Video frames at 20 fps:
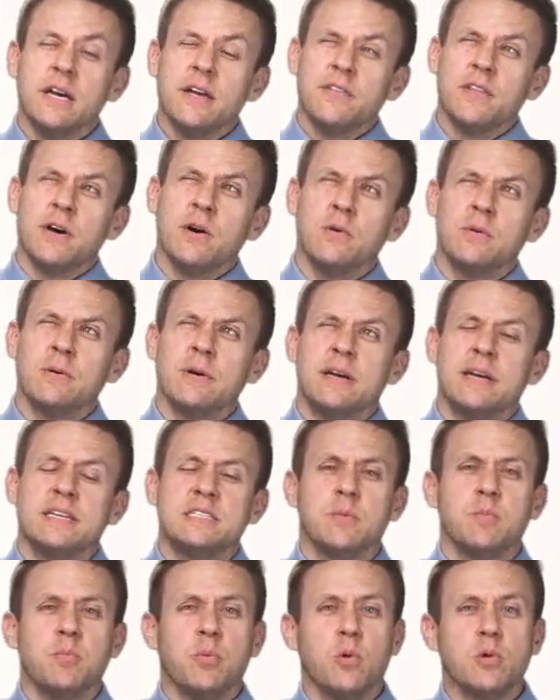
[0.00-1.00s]
Though
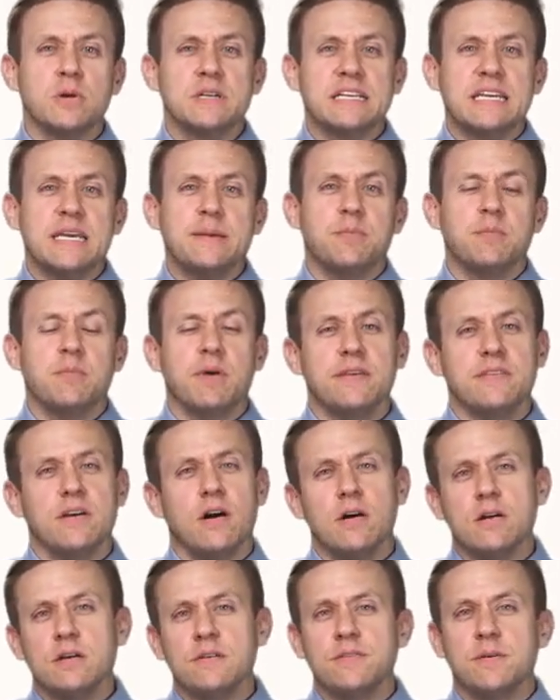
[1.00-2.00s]
it's important to keep in mind that
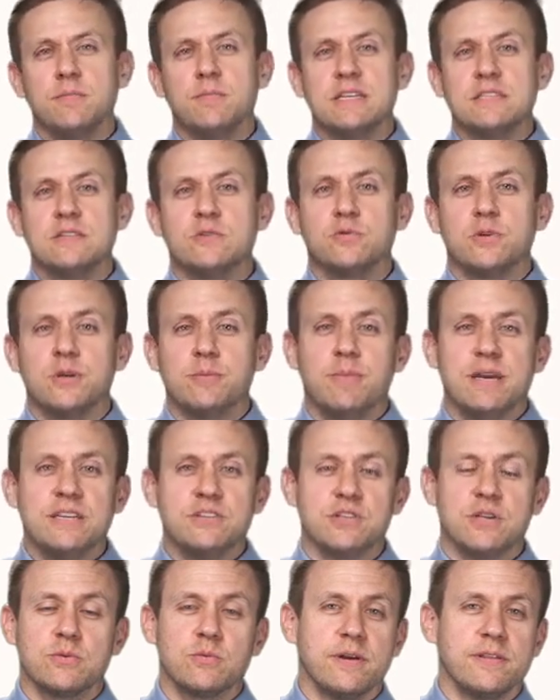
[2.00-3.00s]
all of the muscles we
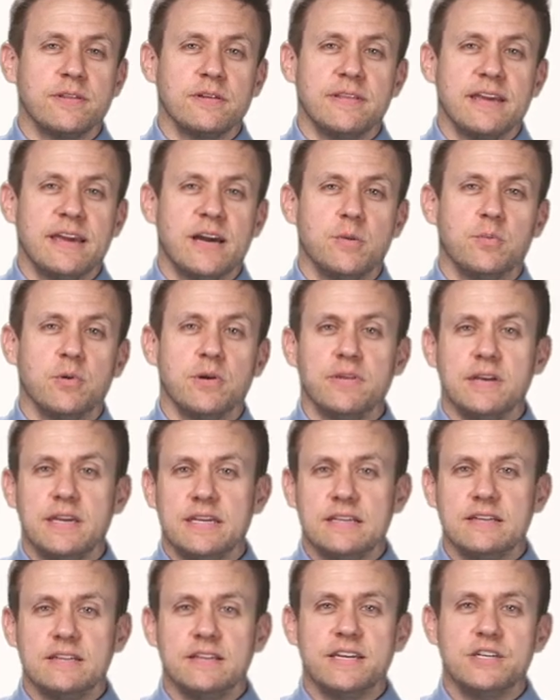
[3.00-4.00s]
mentioned, whether they help with
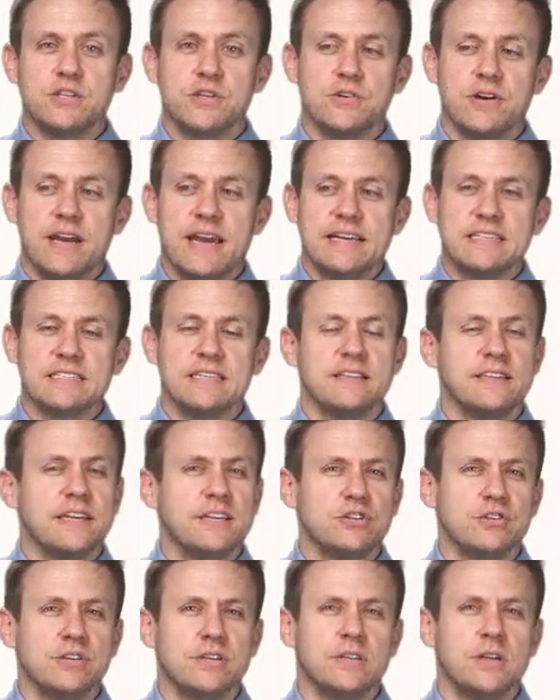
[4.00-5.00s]
inhalation or
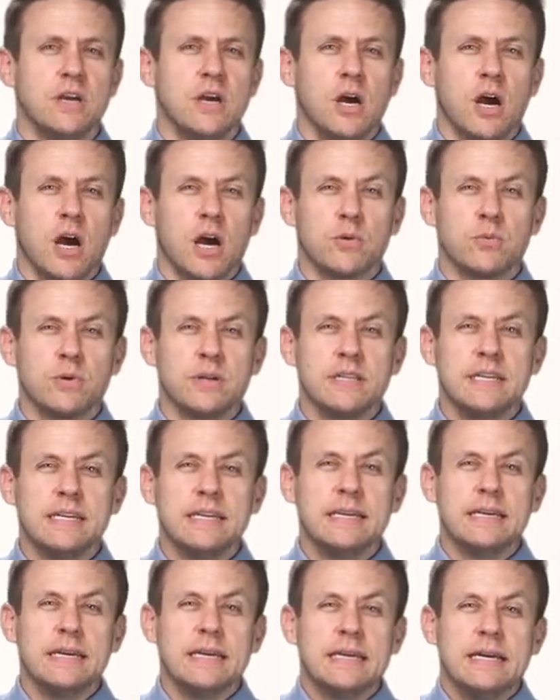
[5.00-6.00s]
exhalation, are
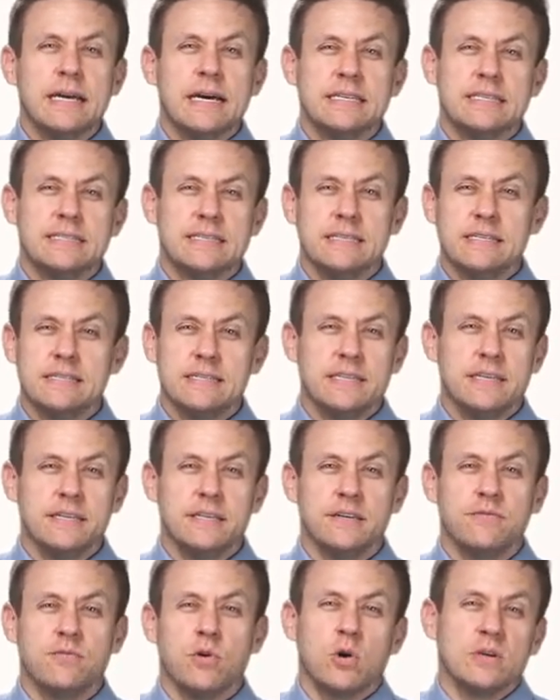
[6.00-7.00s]
really
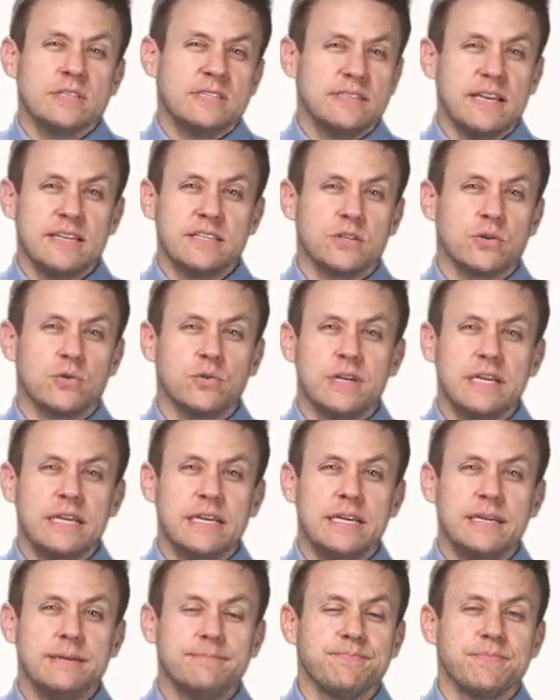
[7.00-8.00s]
assistive or
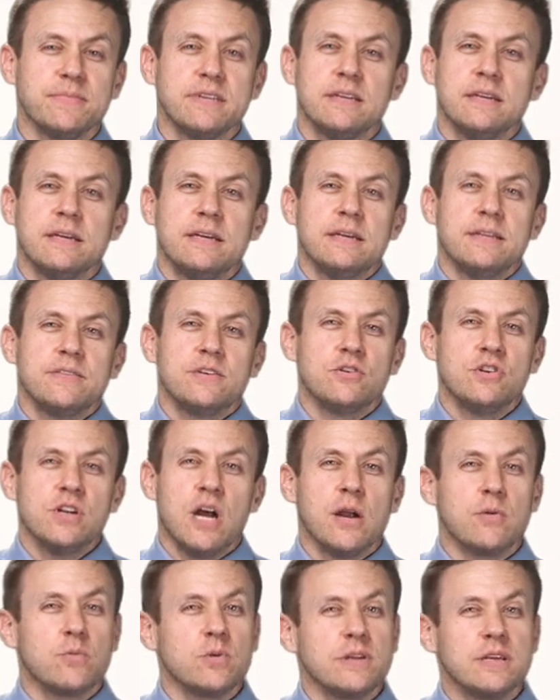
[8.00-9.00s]
accessory. They're
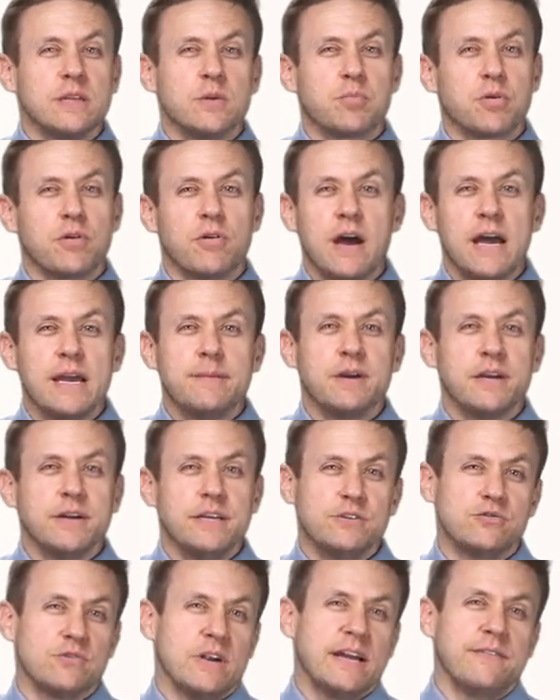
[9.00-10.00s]
not really the
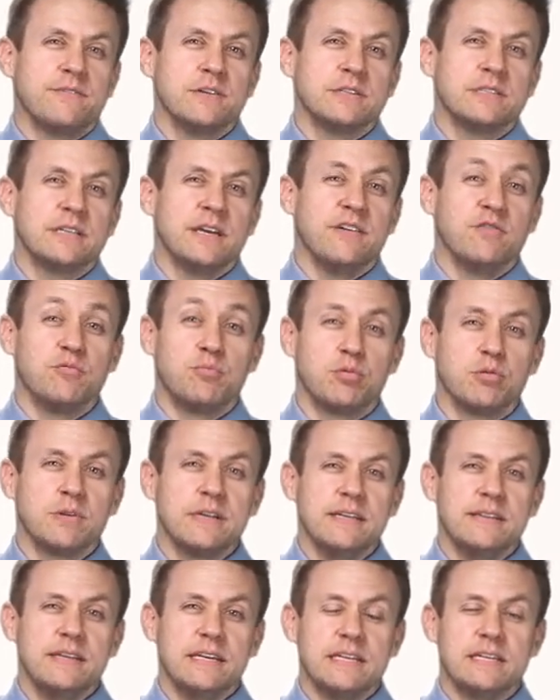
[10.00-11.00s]
primary drivers of
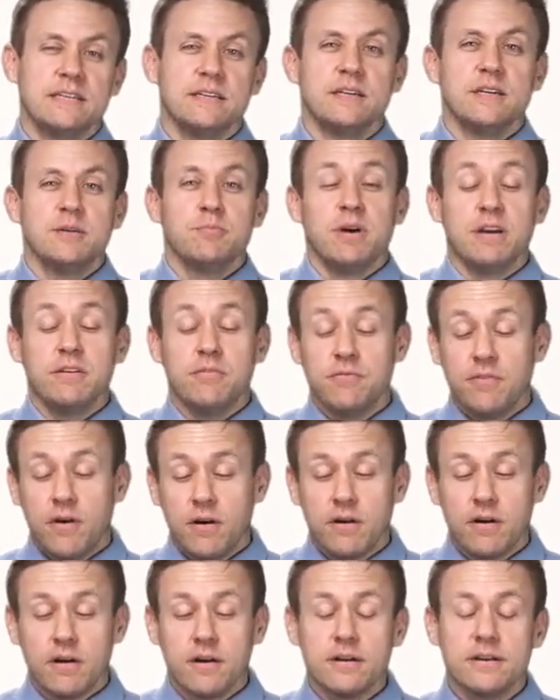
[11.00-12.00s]
breathing. By
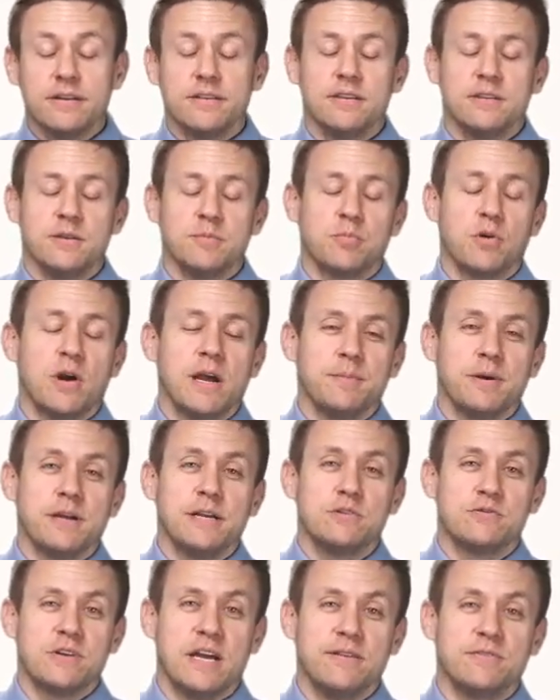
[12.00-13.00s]
far, the
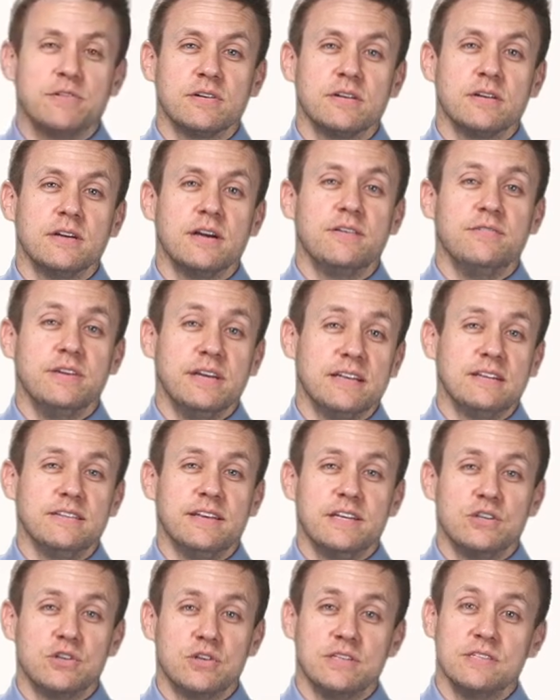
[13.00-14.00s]
primary driver of
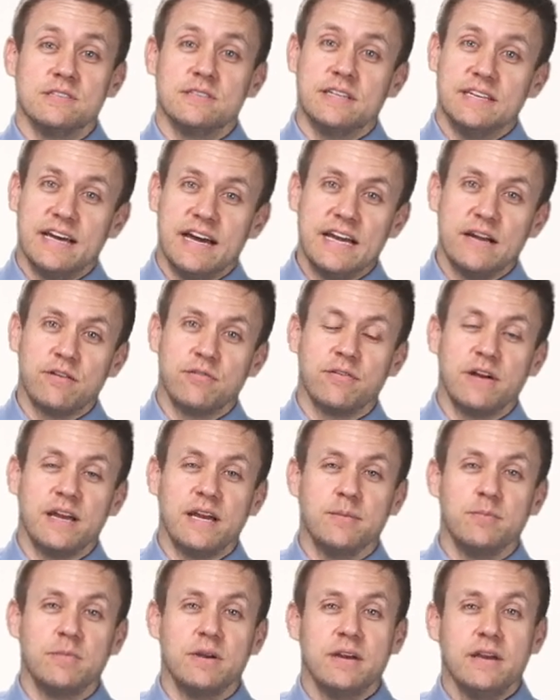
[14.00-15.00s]
inhalation is the
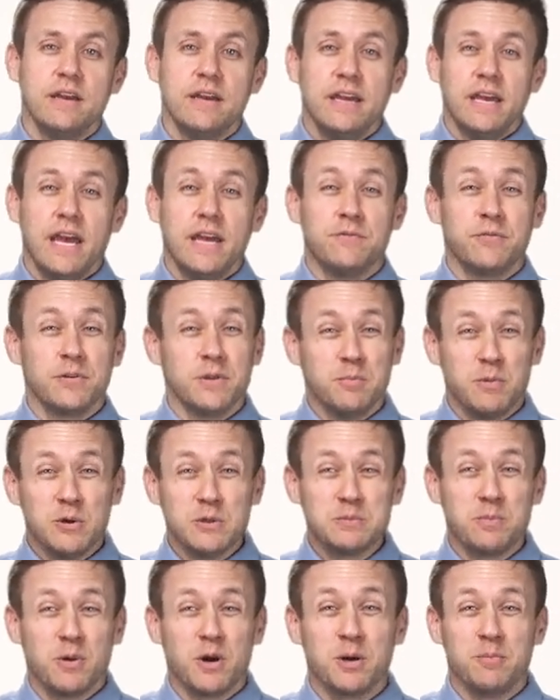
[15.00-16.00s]
diaphragm, and for the
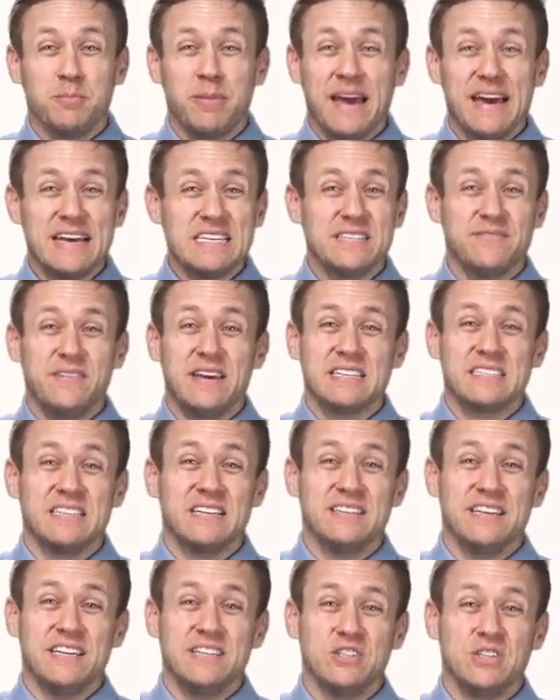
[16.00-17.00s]
most part, passive
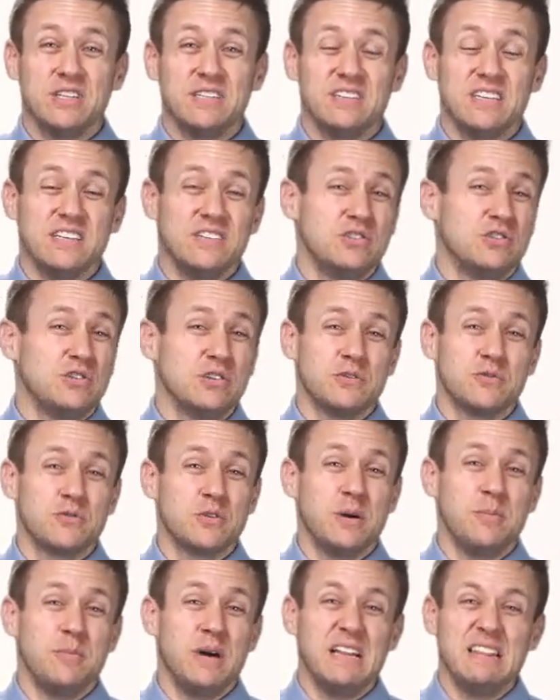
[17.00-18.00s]
exhalation is just
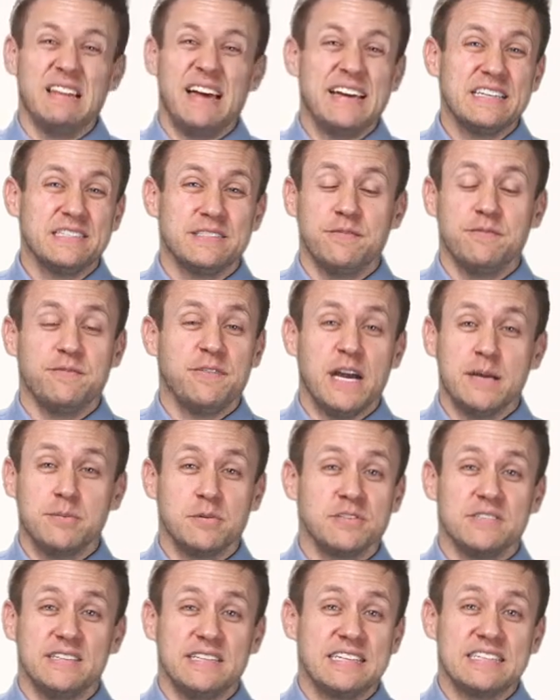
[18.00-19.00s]
from elastin
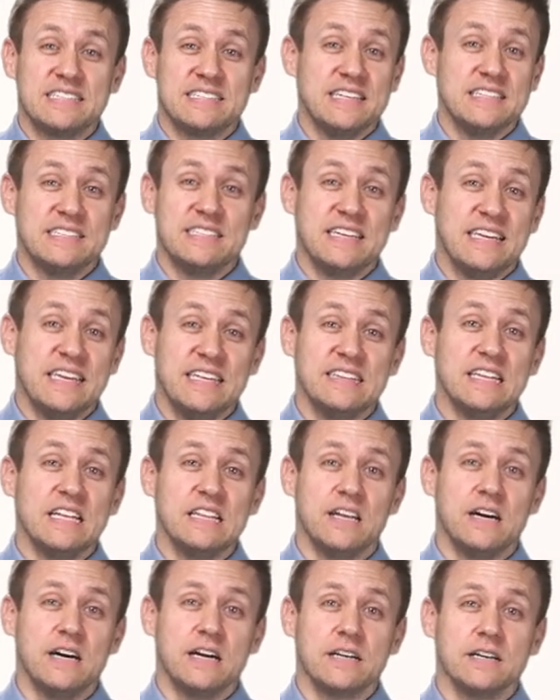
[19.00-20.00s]
fibers that exist in the
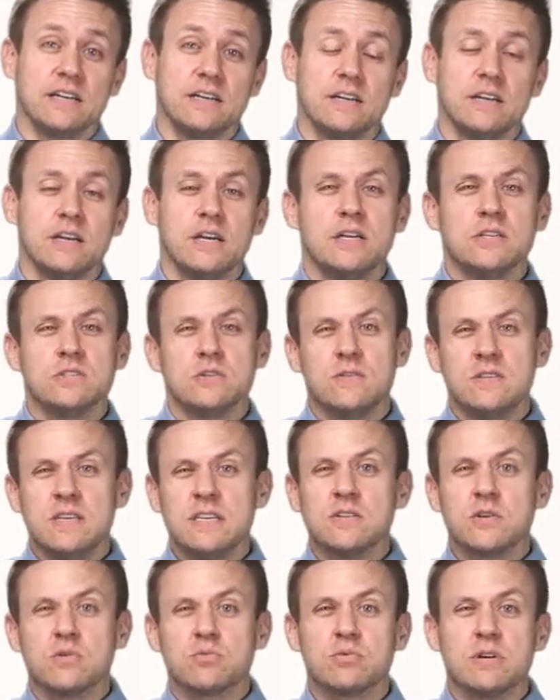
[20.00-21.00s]
lung. So
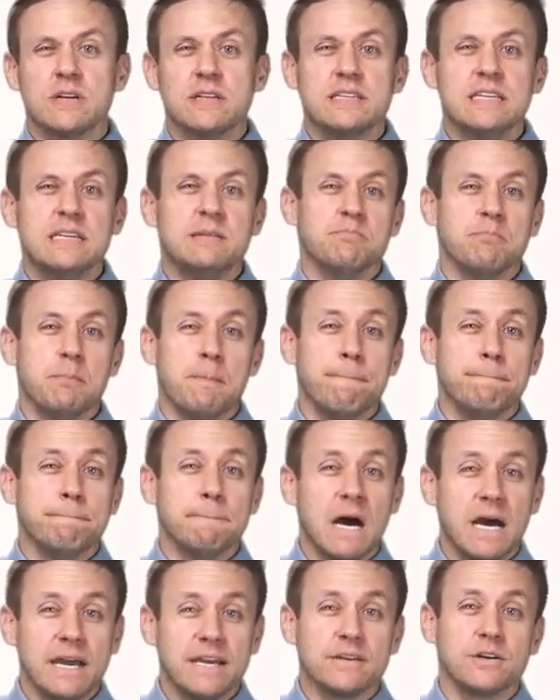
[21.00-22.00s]
these are really
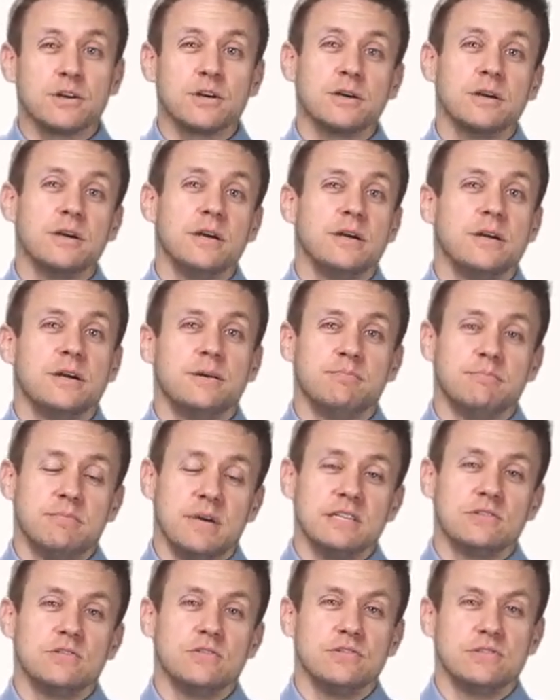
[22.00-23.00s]
minor
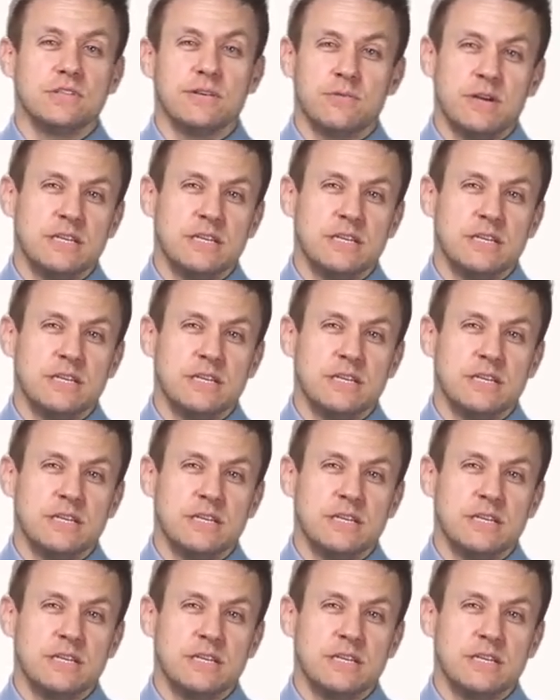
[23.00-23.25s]
muscles of